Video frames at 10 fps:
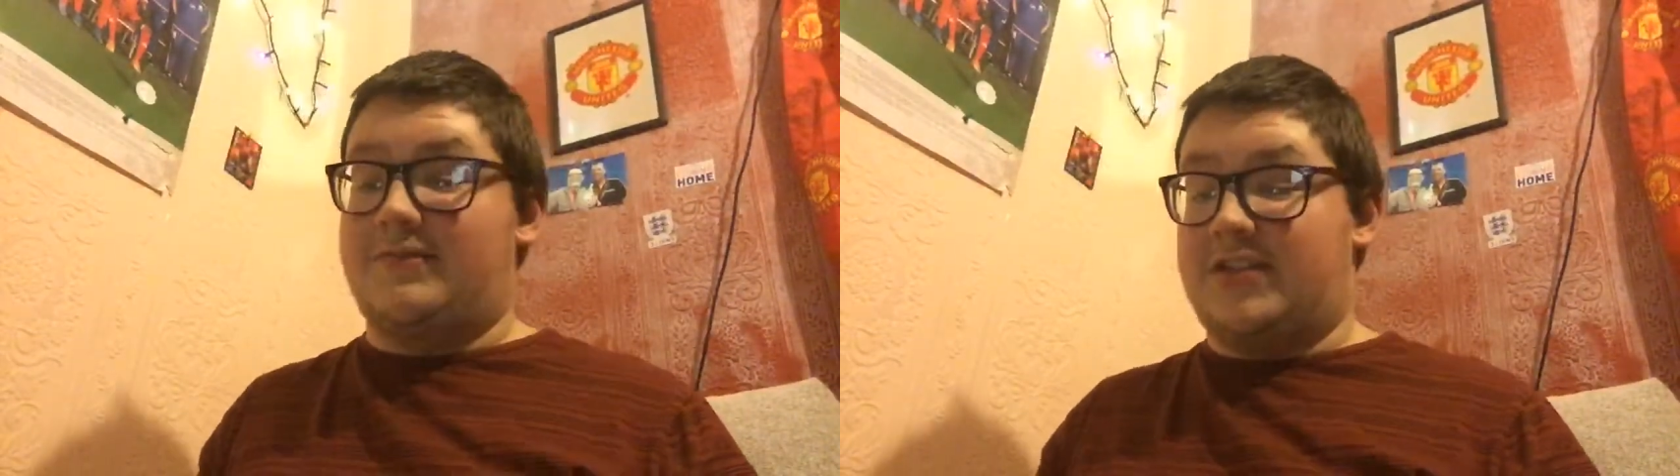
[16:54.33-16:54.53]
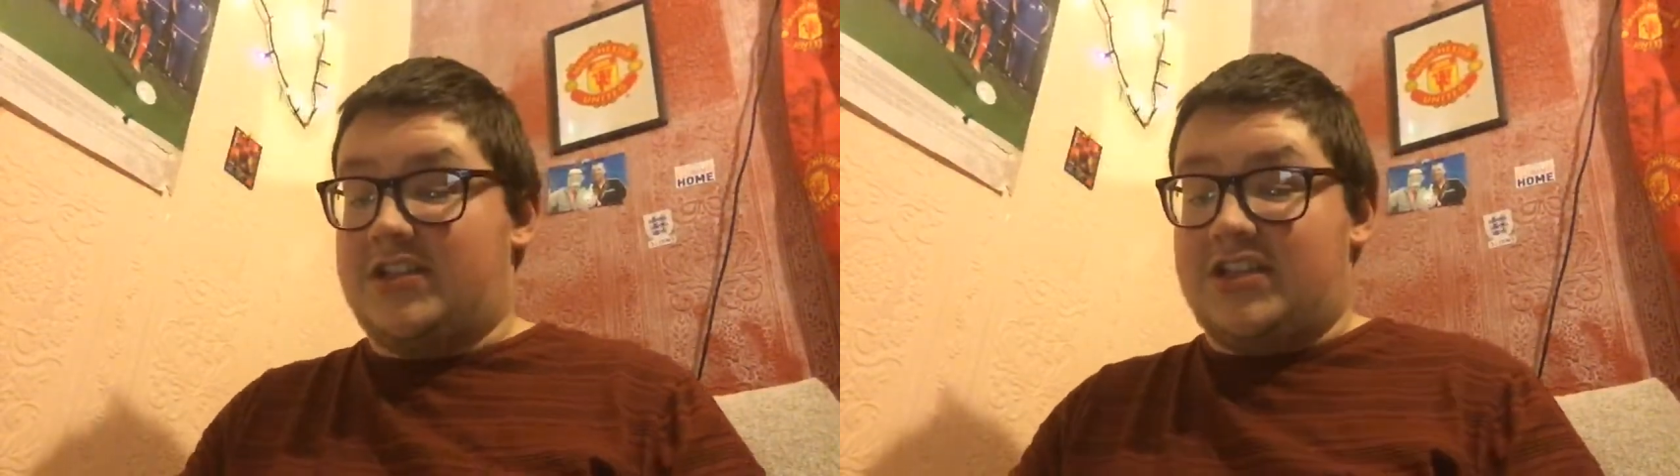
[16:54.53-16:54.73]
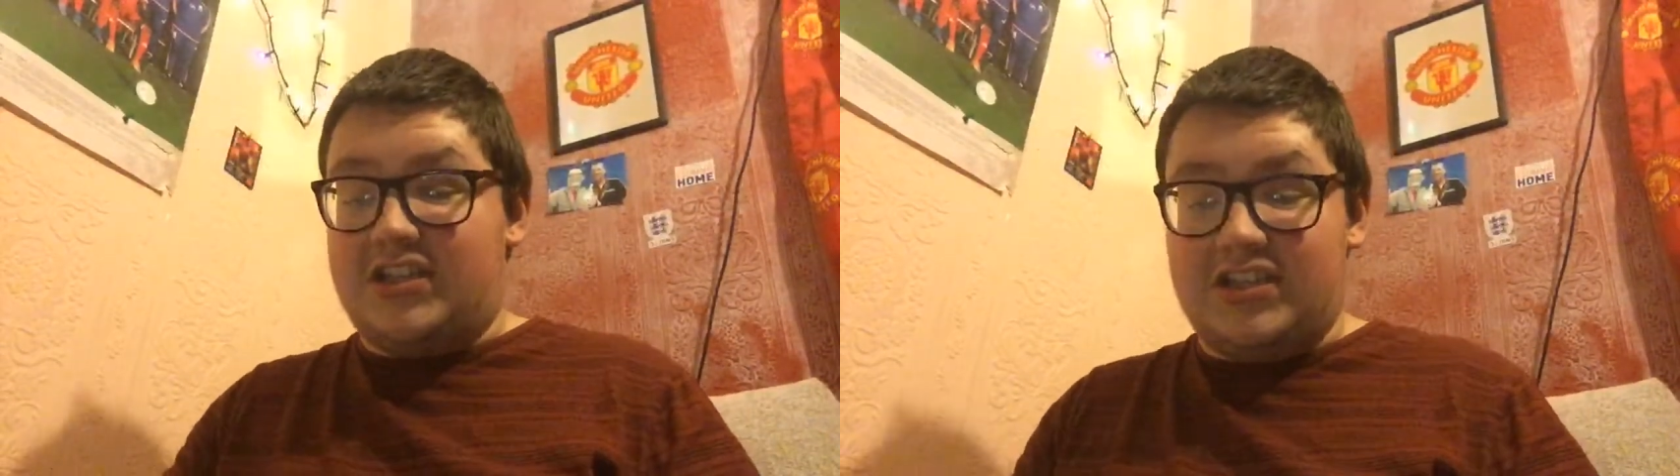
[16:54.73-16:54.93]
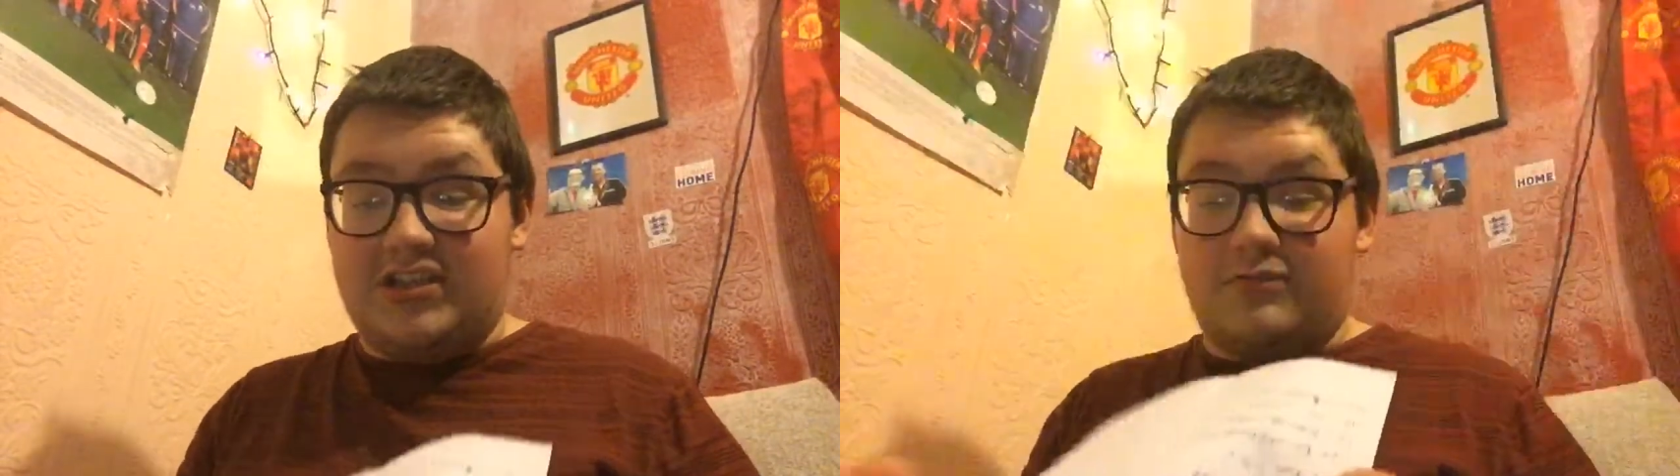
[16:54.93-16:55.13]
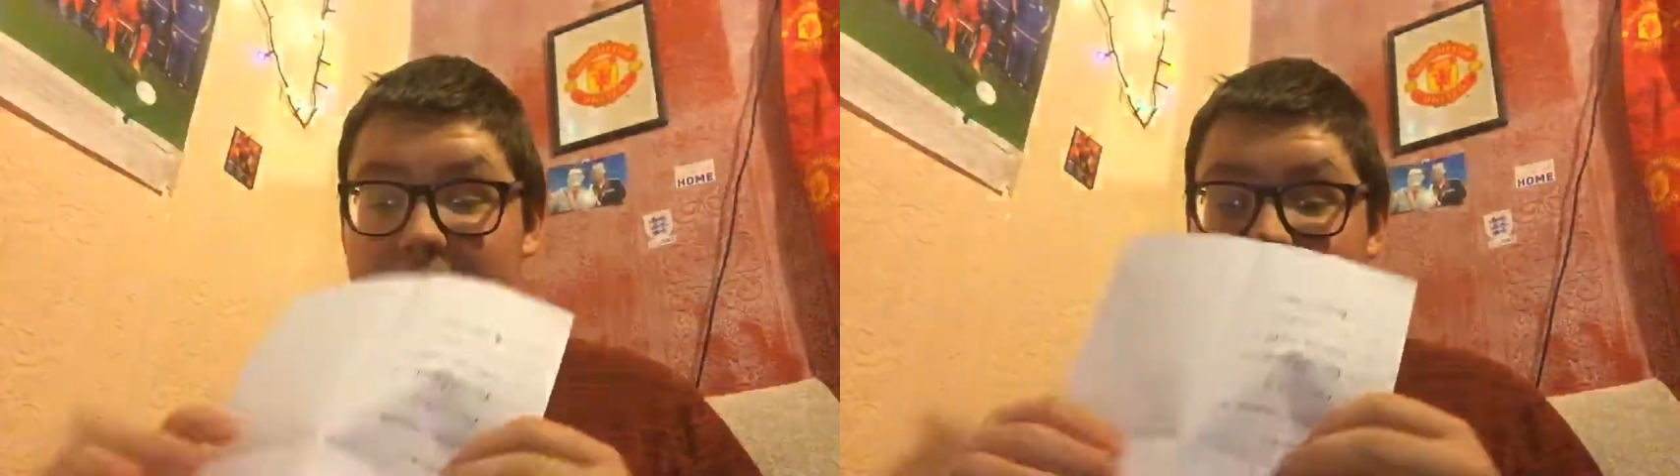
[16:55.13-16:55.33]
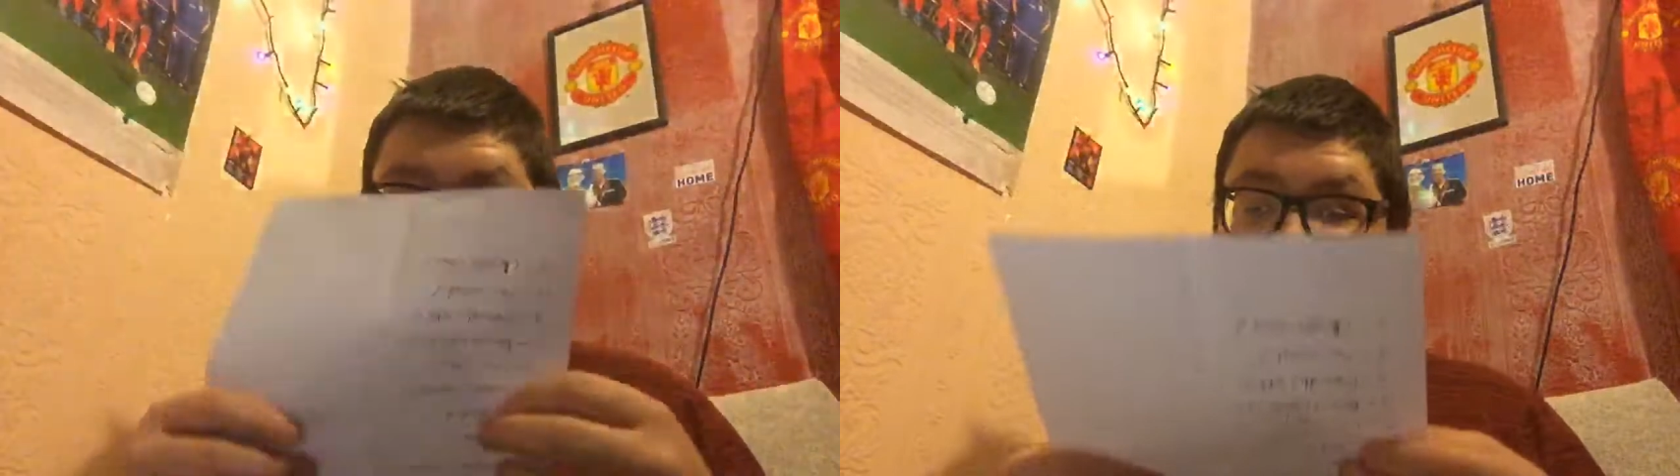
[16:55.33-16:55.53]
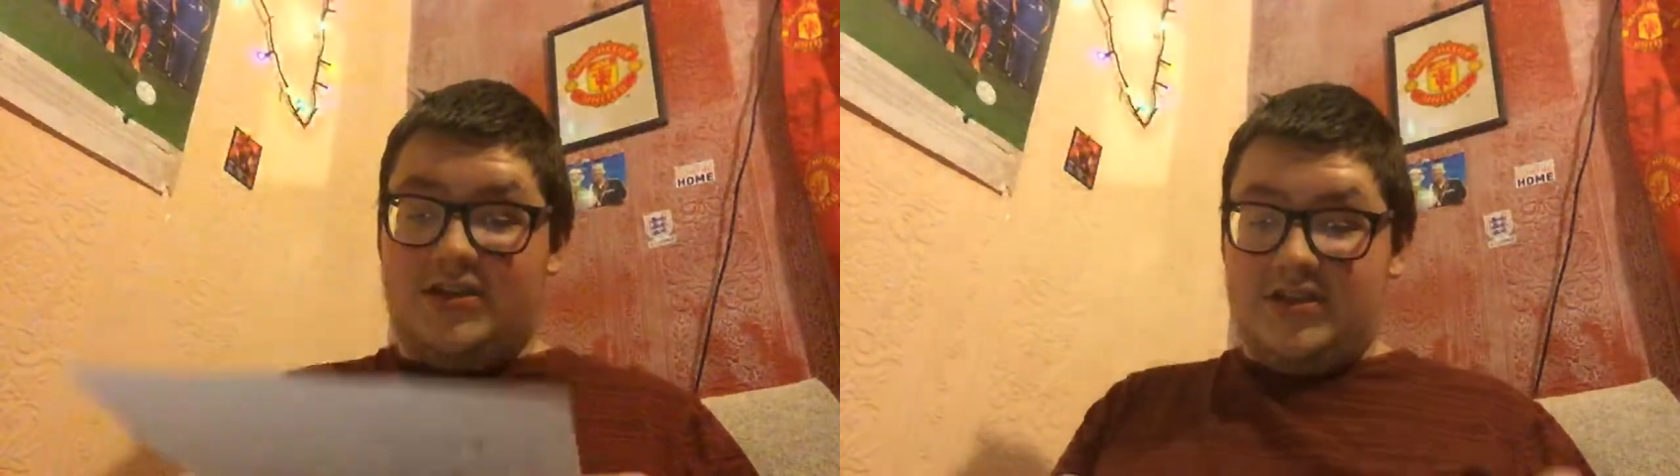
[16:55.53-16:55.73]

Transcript: which I didn't want.